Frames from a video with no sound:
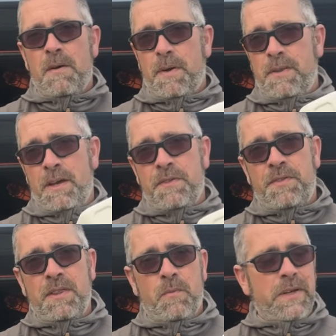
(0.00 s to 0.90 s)
But the other
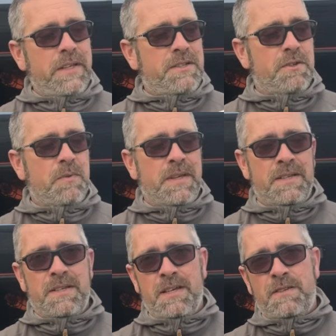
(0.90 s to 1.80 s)
thing that we need to do with
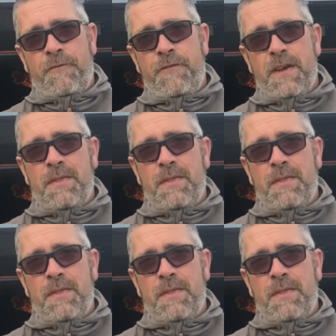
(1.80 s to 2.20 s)
this is fit